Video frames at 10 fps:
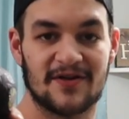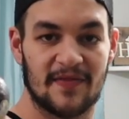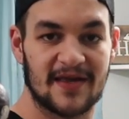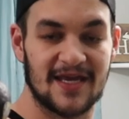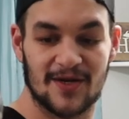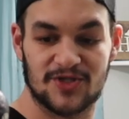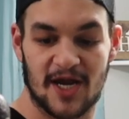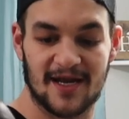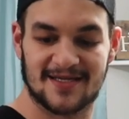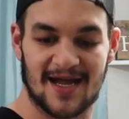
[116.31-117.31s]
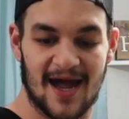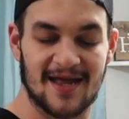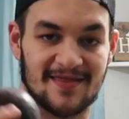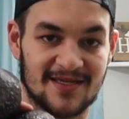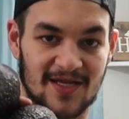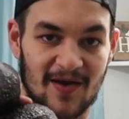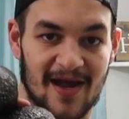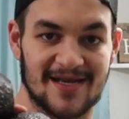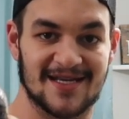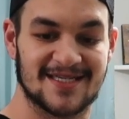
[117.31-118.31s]
If you're on the ketogenic diet, these are
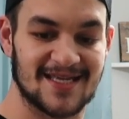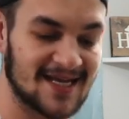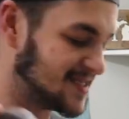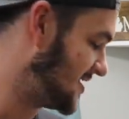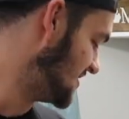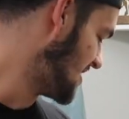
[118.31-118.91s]
a necessity